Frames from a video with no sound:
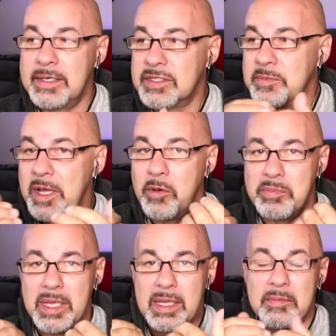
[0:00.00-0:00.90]
It's about
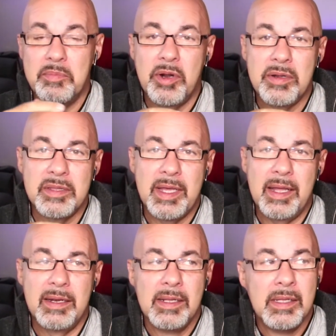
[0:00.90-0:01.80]
me, and part of
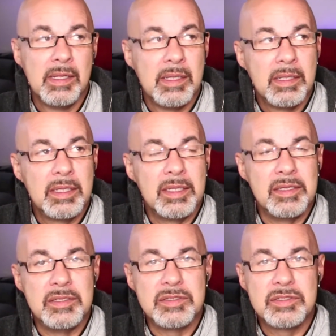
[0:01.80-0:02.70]
that
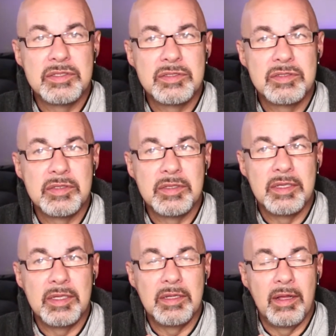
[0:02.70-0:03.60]
is
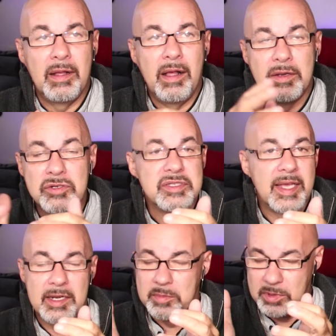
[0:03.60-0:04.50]

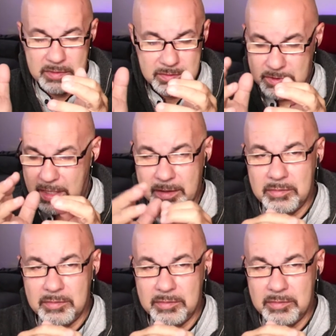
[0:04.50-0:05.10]
understandable, right?